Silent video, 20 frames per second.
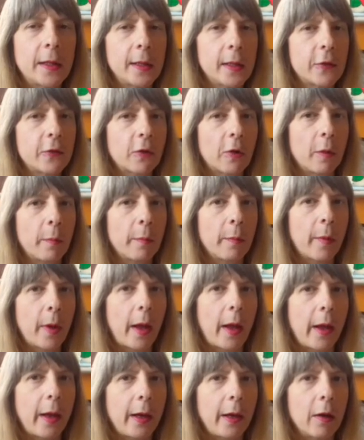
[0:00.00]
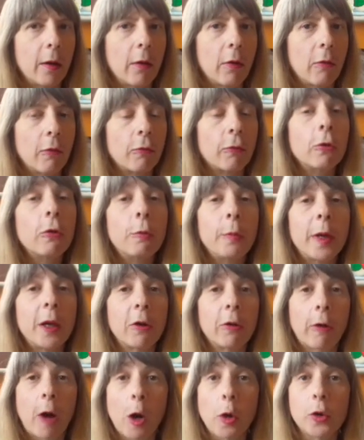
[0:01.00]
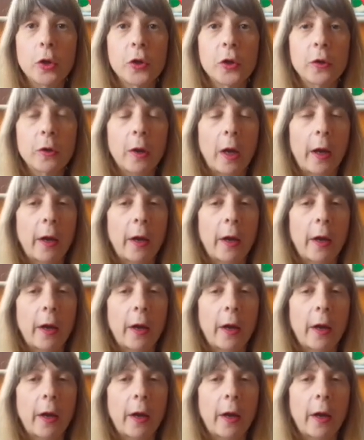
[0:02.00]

this is from a Rumi quote,